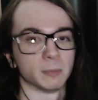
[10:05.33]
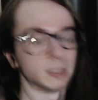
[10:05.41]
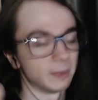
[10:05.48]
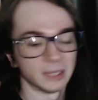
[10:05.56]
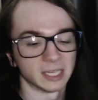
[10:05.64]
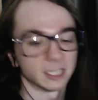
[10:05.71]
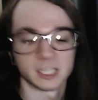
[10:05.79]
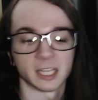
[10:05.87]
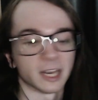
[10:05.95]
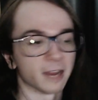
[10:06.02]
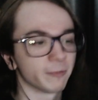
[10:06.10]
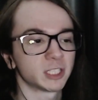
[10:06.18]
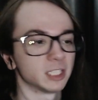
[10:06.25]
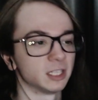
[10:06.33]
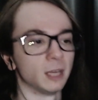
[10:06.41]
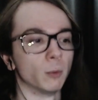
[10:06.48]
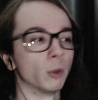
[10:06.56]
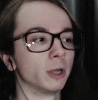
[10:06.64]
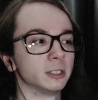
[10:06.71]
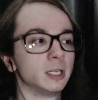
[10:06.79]
Maybe they didn't get everything they
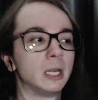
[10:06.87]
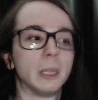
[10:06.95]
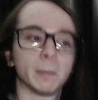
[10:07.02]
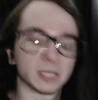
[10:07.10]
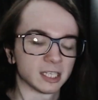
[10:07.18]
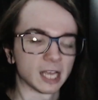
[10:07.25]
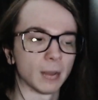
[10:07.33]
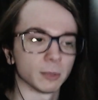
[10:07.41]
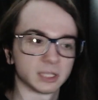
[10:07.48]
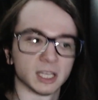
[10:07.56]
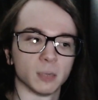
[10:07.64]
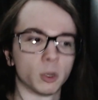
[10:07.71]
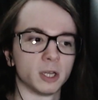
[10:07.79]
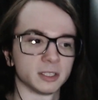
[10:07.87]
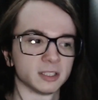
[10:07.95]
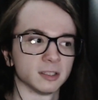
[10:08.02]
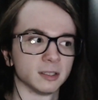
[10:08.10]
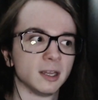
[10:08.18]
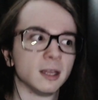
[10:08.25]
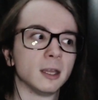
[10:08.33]
wanted, but they got what they
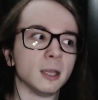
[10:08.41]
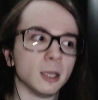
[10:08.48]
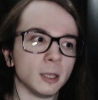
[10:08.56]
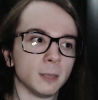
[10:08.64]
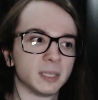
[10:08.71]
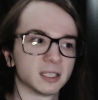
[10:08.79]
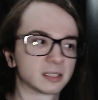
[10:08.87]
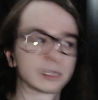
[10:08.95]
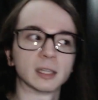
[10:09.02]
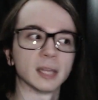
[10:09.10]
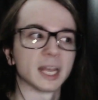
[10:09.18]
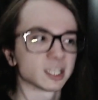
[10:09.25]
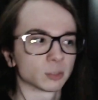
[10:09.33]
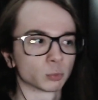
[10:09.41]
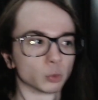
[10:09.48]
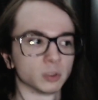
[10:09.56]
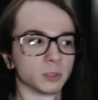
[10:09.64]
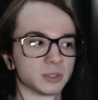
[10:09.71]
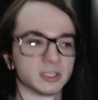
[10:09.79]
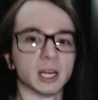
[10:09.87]
wanted. because Galactic
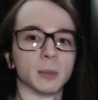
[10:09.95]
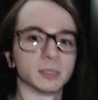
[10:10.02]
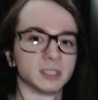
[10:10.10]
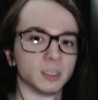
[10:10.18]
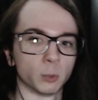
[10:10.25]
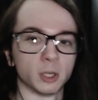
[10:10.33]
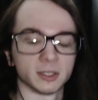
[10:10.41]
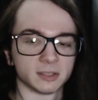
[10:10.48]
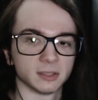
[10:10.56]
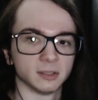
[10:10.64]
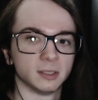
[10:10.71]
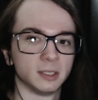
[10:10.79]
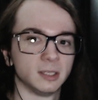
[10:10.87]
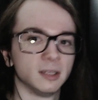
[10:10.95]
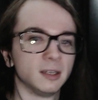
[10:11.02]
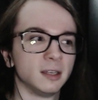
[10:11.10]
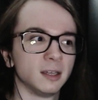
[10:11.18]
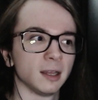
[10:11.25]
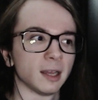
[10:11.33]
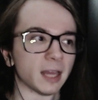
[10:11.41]
Ruler was not what they wanted.
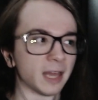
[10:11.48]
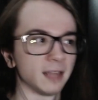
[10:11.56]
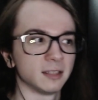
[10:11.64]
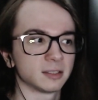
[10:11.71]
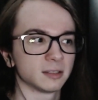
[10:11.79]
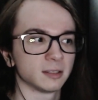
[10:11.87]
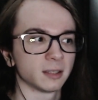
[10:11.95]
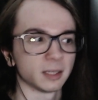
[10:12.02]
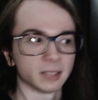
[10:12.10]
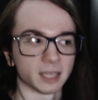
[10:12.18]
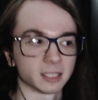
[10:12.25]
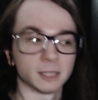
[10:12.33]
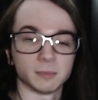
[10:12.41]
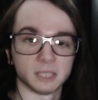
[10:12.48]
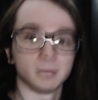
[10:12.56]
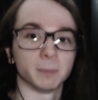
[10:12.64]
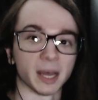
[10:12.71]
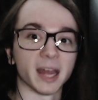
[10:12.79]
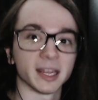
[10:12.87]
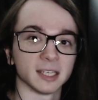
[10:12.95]
And a lot of them didn't
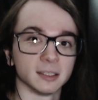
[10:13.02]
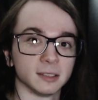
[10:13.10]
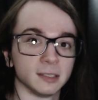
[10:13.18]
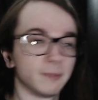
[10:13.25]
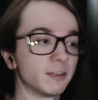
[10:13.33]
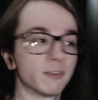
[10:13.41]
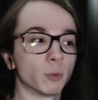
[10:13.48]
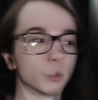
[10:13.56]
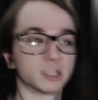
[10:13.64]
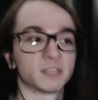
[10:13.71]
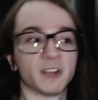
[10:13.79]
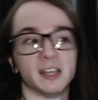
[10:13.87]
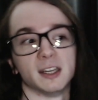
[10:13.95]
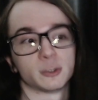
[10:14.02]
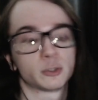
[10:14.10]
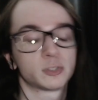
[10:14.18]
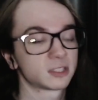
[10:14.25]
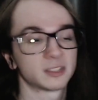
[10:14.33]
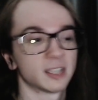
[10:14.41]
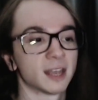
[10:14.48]
buy it, even if it was a financial
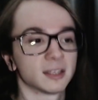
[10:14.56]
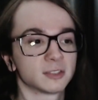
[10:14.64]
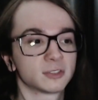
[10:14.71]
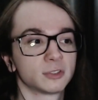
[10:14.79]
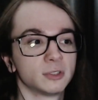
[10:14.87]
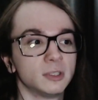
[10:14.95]
success.